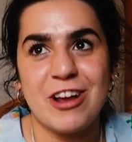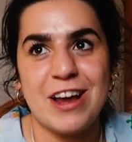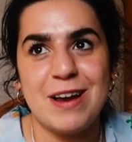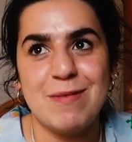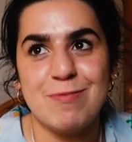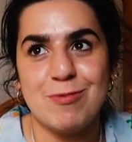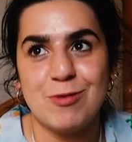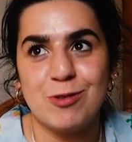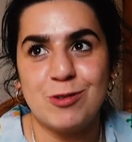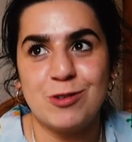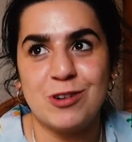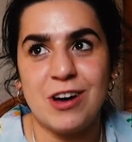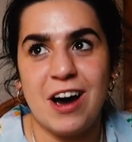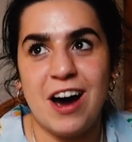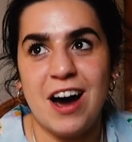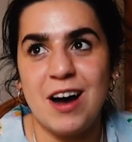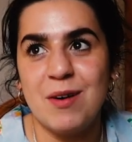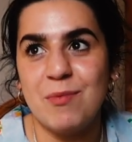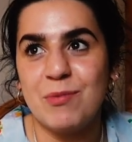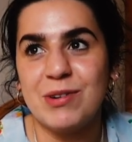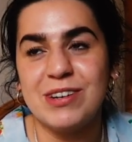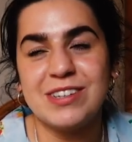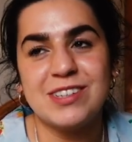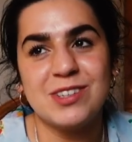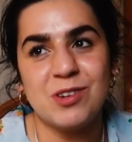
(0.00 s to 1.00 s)
April
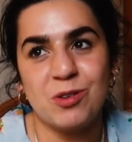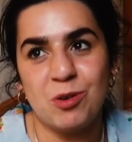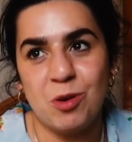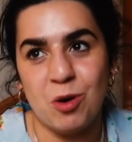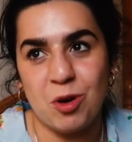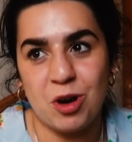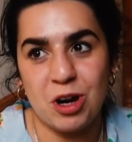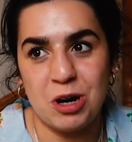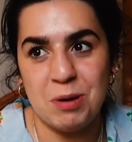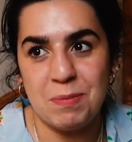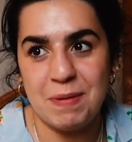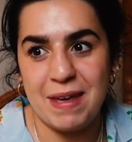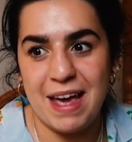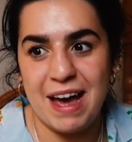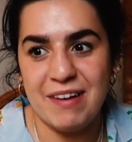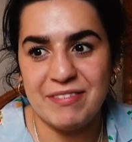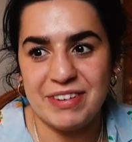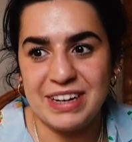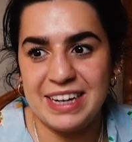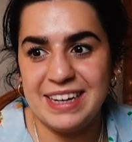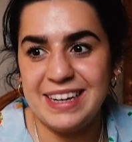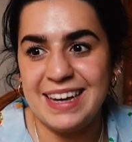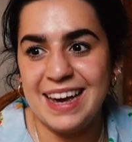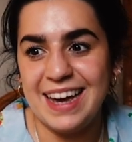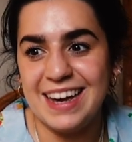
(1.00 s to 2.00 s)
time, we're still not gonna be
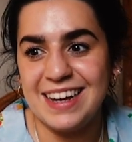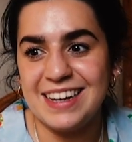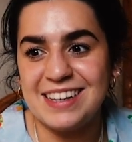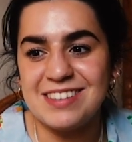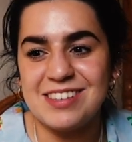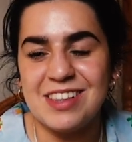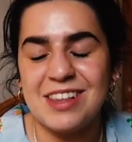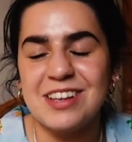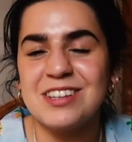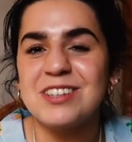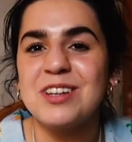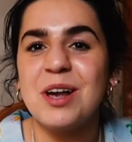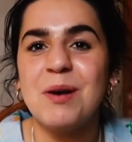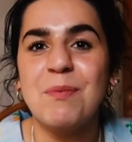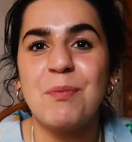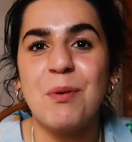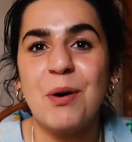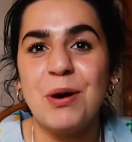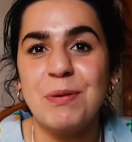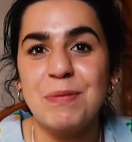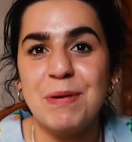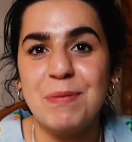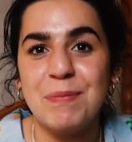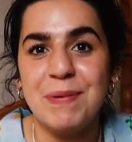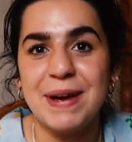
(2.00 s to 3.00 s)
having gigs, so there's no
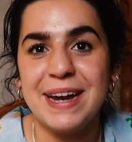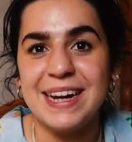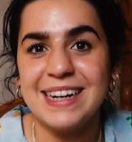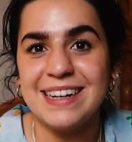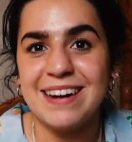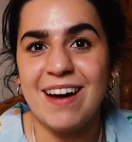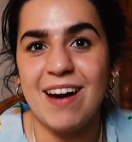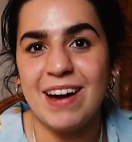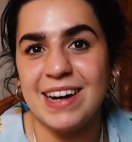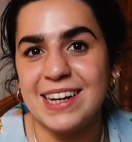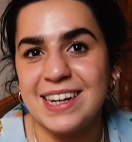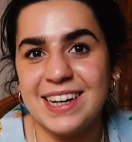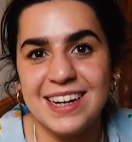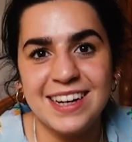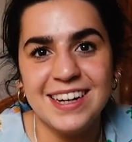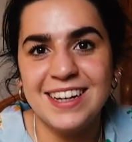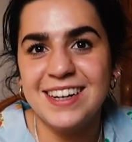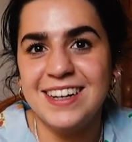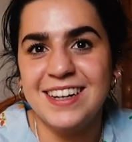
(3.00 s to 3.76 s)
point me being like,